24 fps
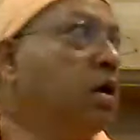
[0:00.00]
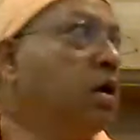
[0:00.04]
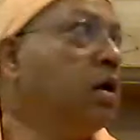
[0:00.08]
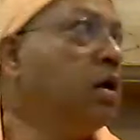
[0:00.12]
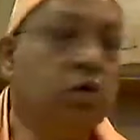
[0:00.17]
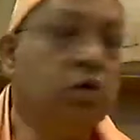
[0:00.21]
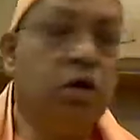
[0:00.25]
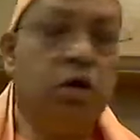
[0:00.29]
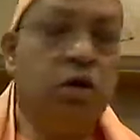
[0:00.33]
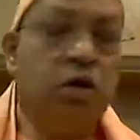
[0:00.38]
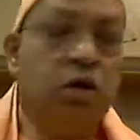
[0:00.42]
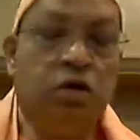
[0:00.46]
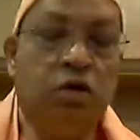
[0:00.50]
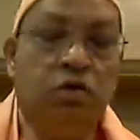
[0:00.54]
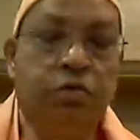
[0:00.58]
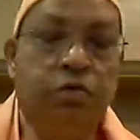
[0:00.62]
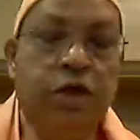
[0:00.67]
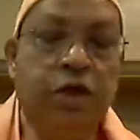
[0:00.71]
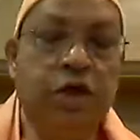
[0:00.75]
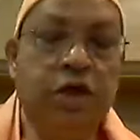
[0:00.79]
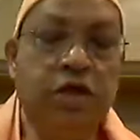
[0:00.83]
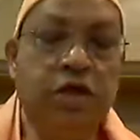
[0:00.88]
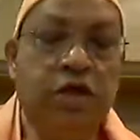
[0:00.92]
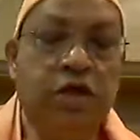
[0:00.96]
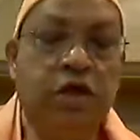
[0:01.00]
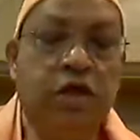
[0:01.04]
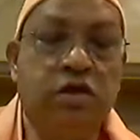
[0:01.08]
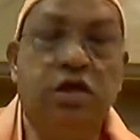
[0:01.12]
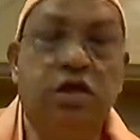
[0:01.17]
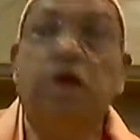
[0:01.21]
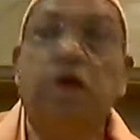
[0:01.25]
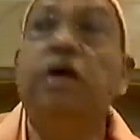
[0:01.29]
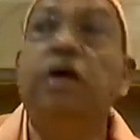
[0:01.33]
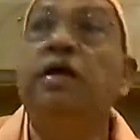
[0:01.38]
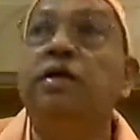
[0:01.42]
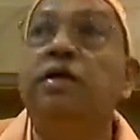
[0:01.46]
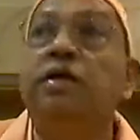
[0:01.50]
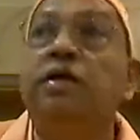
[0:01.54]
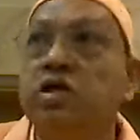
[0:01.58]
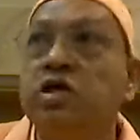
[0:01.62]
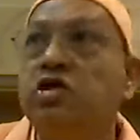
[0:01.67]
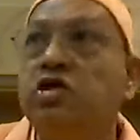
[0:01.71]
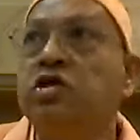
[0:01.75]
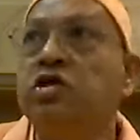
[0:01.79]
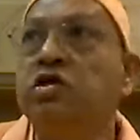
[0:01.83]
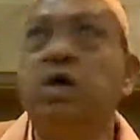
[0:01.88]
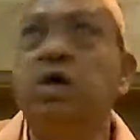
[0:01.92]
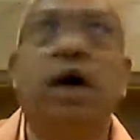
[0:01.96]
so the Upanishad say
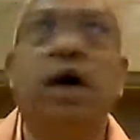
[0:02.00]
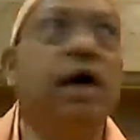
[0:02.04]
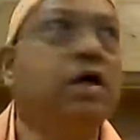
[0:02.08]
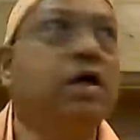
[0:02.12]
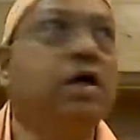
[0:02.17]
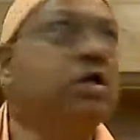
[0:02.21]
this is the